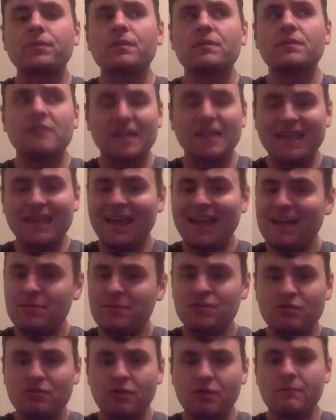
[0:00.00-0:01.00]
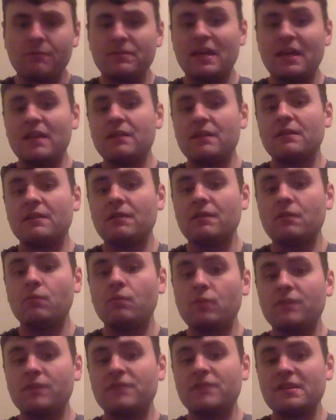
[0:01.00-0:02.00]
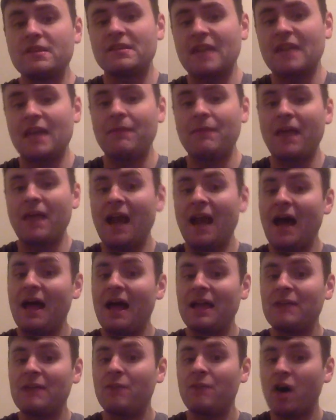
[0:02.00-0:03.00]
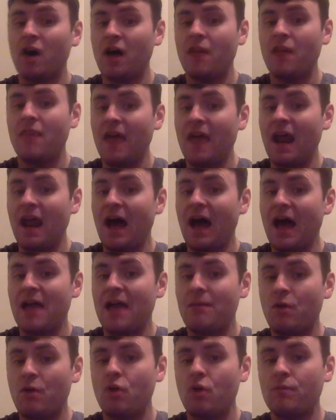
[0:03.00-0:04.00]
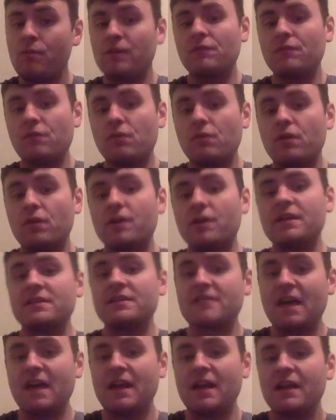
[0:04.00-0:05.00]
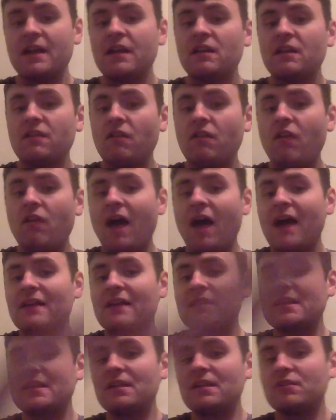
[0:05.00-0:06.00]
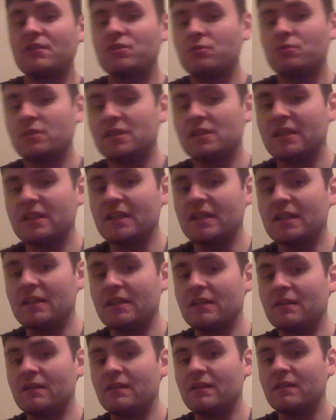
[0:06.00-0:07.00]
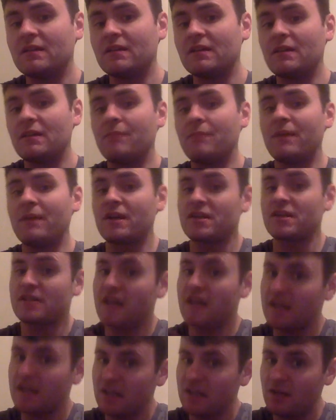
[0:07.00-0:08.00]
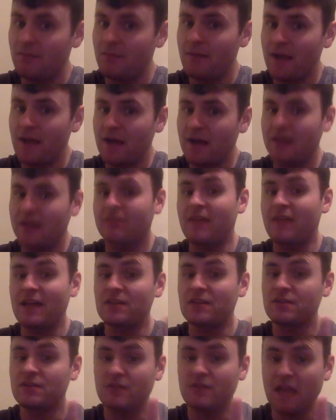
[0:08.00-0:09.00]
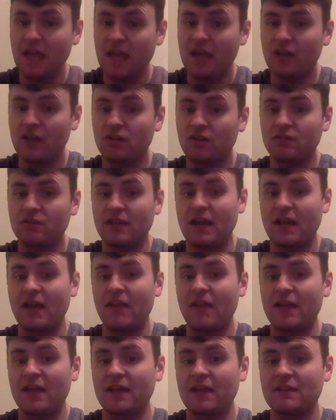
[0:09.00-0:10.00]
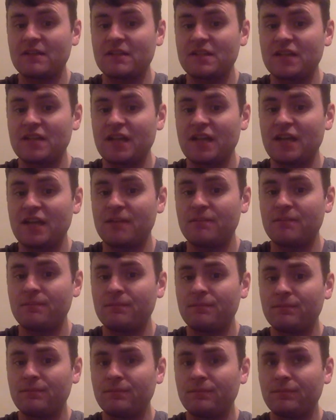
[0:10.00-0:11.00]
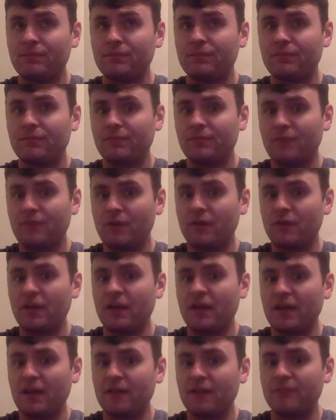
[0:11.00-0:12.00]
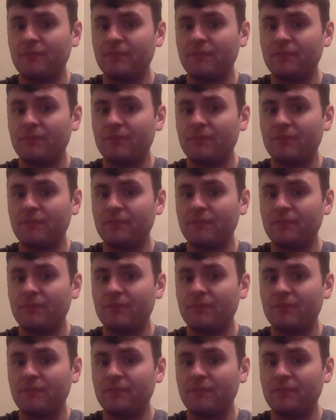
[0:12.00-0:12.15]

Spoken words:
The game script that with this game that I am on, that I am hoping for, is that the Lions get out to a lead and the Bears got to come back. That's the angle that I like in this game. Okay?